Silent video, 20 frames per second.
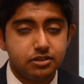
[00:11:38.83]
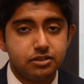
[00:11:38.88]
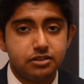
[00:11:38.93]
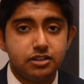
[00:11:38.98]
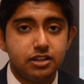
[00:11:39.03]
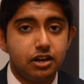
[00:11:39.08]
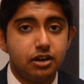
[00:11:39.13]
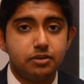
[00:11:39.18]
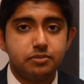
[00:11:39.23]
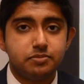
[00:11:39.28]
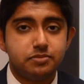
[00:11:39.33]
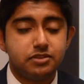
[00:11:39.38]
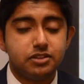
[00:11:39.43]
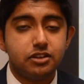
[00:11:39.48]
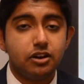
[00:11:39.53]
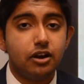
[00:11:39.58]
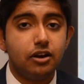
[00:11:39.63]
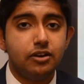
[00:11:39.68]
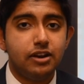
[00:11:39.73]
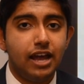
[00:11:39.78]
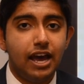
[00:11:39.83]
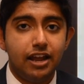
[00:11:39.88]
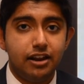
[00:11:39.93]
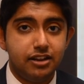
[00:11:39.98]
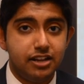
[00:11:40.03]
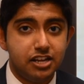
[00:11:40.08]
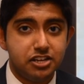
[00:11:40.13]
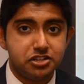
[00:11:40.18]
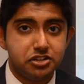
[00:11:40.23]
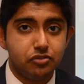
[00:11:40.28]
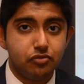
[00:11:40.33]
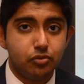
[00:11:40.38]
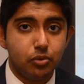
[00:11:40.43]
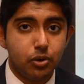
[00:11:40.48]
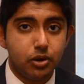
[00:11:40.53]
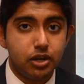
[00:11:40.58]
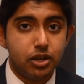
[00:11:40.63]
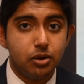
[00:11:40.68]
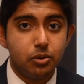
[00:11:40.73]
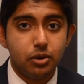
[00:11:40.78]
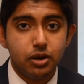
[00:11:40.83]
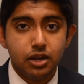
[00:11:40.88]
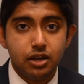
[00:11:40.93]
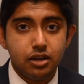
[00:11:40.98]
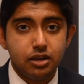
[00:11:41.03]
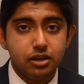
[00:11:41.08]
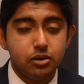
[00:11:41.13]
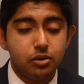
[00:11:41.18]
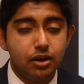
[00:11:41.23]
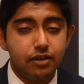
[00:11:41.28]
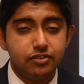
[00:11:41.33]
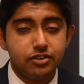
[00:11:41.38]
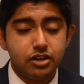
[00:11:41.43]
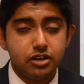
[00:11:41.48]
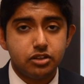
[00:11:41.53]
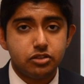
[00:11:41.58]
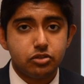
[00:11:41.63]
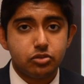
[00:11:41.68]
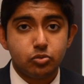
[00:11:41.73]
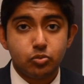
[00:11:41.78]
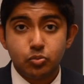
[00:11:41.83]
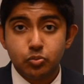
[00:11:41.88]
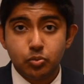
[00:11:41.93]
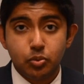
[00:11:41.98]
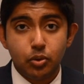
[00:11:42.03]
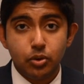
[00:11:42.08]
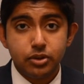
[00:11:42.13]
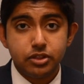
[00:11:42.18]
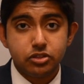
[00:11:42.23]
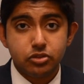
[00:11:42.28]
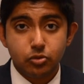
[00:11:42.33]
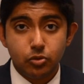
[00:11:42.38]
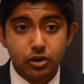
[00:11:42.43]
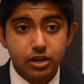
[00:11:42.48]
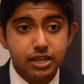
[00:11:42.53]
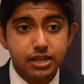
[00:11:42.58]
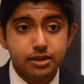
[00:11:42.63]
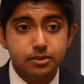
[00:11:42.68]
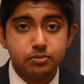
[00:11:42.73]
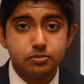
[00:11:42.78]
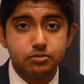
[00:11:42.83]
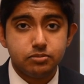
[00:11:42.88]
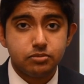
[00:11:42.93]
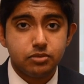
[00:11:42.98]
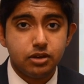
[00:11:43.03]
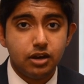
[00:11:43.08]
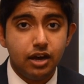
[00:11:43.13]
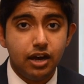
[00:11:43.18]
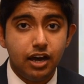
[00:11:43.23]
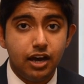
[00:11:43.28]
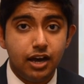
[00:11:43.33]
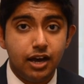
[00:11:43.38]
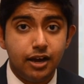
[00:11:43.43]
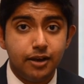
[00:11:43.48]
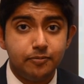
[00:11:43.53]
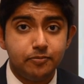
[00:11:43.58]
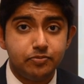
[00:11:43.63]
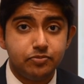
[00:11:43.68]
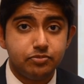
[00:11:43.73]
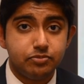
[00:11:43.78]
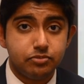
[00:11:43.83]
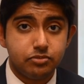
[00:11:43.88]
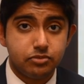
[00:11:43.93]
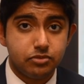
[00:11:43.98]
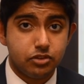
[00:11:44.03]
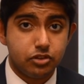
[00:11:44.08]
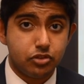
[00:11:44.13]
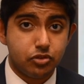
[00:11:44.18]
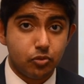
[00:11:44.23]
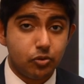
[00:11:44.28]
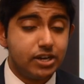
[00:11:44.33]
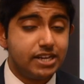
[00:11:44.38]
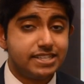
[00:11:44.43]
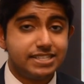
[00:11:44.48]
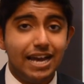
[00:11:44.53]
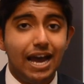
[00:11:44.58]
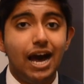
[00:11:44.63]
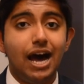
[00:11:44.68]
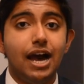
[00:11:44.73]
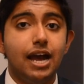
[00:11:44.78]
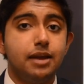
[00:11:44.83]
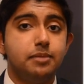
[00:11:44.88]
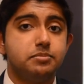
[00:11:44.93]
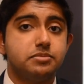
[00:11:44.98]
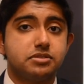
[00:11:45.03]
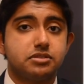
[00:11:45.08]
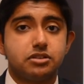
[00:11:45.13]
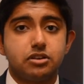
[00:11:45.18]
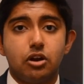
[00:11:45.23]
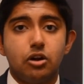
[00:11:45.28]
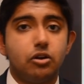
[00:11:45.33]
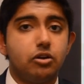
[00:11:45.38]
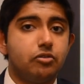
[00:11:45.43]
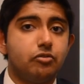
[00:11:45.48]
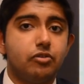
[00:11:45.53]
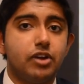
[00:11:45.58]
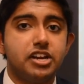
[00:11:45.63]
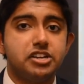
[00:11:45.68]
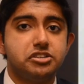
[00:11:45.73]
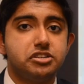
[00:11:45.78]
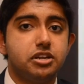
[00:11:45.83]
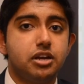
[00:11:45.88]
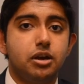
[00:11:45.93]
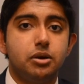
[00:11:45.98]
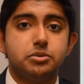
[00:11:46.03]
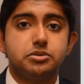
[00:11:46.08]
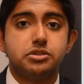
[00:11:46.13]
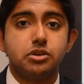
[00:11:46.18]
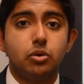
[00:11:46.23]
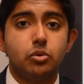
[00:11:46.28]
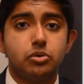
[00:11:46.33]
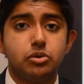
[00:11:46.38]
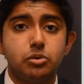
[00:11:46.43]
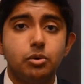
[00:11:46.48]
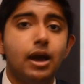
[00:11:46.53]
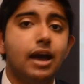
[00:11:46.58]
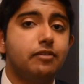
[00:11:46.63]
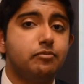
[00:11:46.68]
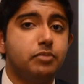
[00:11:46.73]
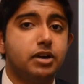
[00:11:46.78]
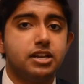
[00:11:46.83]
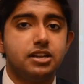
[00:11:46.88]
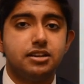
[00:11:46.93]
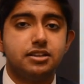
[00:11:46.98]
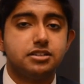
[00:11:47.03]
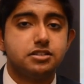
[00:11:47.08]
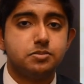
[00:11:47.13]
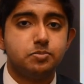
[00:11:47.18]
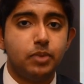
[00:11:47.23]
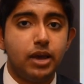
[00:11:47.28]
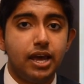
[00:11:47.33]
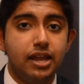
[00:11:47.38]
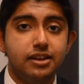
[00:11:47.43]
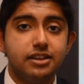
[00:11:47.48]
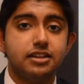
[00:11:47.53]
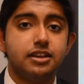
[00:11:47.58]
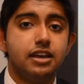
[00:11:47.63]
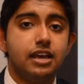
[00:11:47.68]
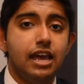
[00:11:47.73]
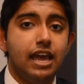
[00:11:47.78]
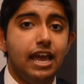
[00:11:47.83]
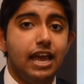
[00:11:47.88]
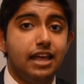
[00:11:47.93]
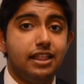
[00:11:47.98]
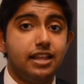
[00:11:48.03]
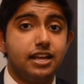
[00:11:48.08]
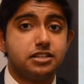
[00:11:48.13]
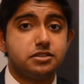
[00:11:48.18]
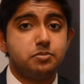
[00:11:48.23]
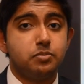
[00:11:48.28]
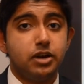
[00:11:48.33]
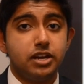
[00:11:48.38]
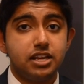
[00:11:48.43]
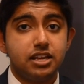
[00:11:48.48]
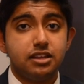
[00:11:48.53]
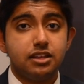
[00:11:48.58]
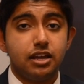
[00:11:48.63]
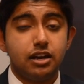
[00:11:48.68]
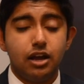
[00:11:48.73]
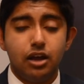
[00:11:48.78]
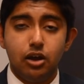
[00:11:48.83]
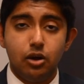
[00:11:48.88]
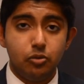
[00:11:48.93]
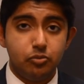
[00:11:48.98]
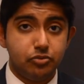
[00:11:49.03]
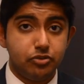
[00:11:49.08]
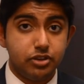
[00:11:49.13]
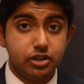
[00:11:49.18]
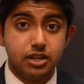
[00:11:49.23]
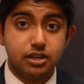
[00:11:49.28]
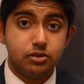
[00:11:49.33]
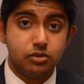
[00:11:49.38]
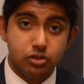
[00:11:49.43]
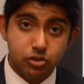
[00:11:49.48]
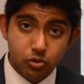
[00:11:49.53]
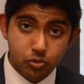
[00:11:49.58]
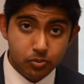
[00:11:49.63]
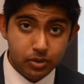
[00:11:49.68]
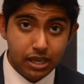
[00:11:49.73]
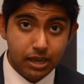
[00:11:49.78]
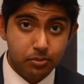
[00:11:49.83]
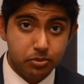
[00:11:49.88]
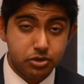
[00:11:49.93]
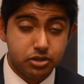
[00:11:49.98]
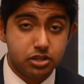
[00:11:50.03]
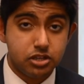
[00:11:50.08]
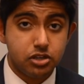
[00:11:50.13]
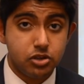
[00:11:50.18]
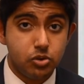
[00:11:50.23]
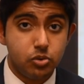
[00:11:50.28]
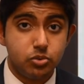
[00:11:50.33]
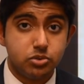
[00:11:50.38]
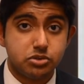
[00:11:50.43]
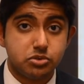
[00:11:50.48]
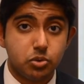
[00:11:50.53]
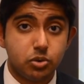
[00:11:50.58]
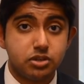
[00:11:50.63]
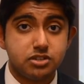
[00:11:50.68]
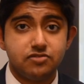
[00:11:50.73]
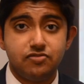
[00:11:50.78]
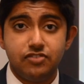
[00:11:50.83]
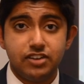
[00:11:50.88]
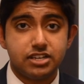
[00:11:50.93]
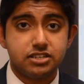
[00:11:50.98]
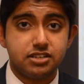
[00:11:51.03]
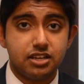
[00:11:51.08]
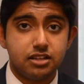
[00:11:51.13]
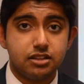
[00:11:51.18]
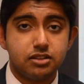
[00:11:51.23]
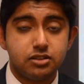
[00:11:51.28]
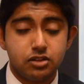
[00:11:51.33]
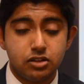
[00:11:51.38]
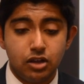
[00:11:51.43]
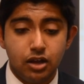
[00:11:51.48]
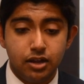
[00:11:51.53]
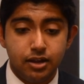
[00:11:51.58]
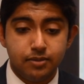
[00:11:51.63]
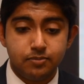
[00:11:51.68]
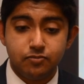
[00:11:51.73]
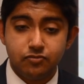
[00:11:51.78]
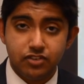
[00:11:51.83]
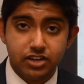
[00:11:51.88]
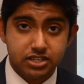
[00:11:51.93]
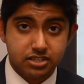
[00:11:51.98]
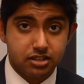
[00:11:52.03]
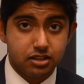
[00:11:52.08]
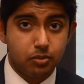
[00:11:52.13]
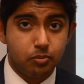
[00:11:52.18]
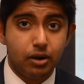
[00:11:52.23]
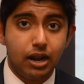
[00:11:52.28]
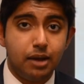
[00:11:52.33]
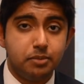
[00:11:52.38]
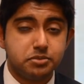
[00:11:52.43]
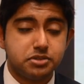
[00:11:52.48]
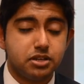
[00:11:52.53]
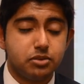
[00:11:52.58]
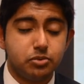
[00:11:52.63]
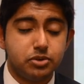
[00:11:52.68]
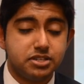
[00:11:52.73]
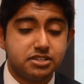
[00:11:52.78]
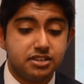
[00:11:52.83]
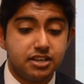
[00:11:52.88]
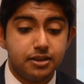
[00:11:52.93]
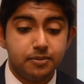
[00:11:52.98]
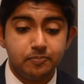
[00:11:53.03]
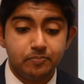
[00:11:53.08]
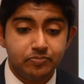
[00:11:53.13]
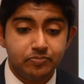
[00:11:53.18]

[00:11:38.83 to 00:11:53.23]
they're not an issue for you. You have a 0.3 3 times current ratio, so you have money to spend, and that's money that hopefully you'll be able to use towards fixing the problems that we see.